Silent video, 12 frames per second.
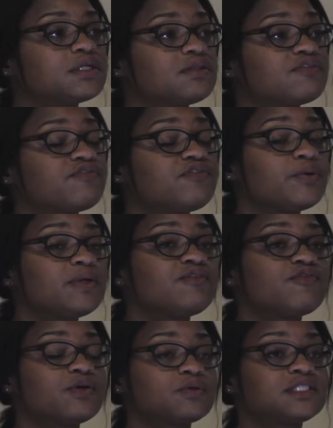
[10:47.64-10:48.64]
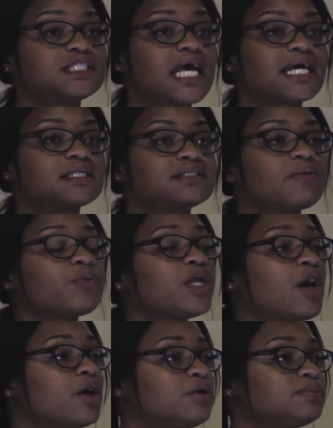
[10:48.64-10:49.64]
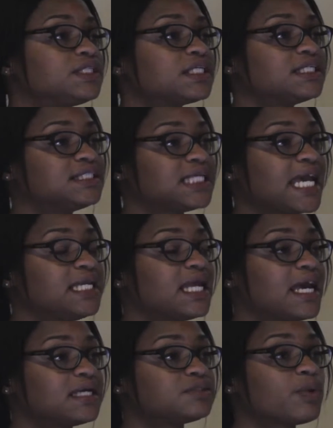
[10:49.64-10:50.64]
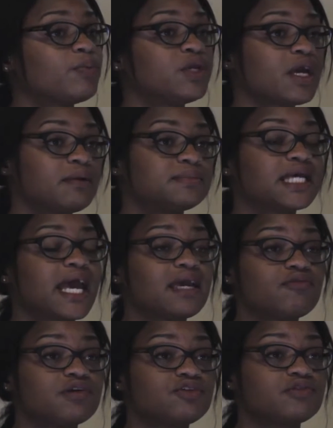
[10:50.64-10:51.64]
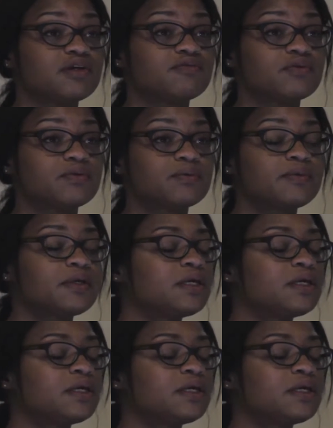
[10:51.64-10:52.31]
are the fluid-filled sacs that we hope to contain eggs when we come to egg retrieval.